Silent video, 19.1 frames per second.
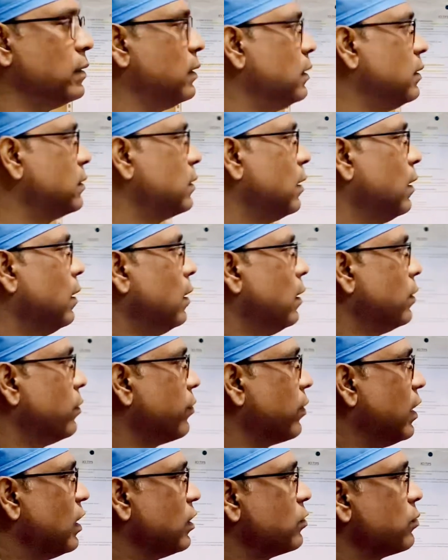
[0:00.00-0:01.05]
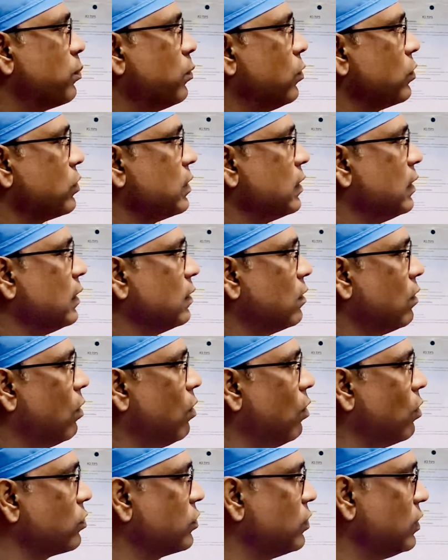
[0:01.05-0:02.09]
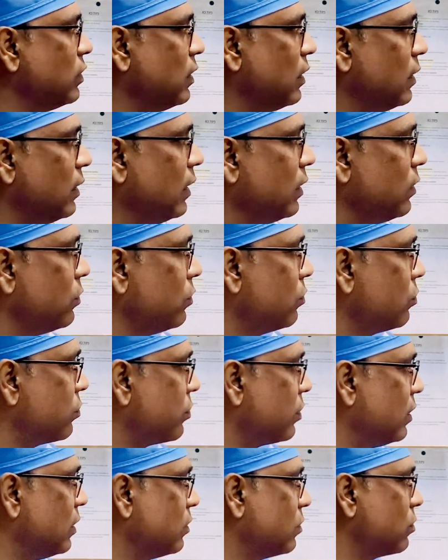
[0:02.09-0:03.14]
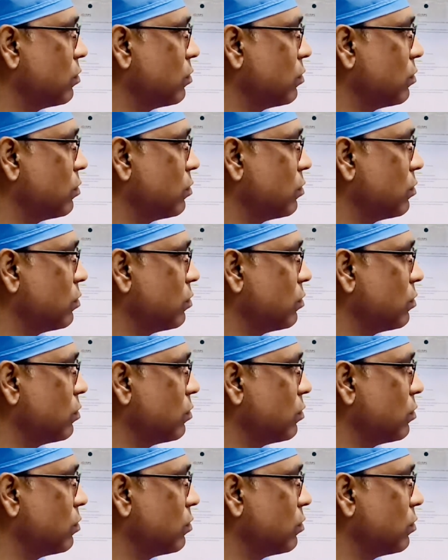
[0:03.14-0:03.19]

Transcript: is transporting the oxygen and nutrients